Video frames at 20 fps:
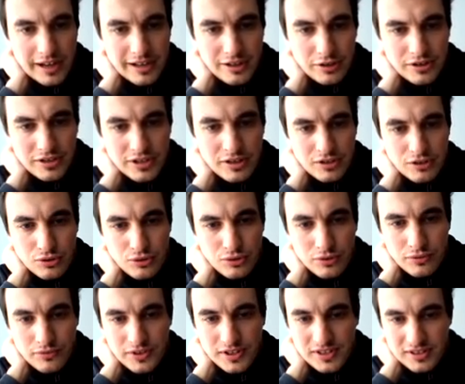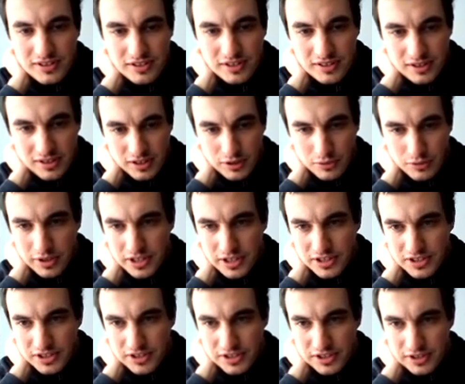according to this
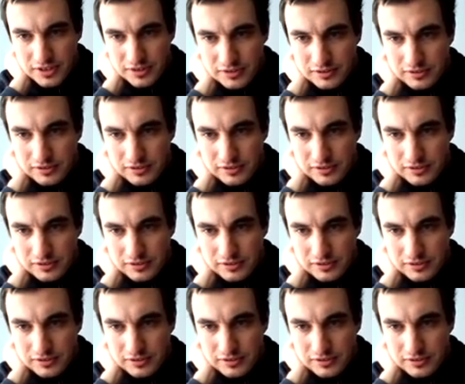equality.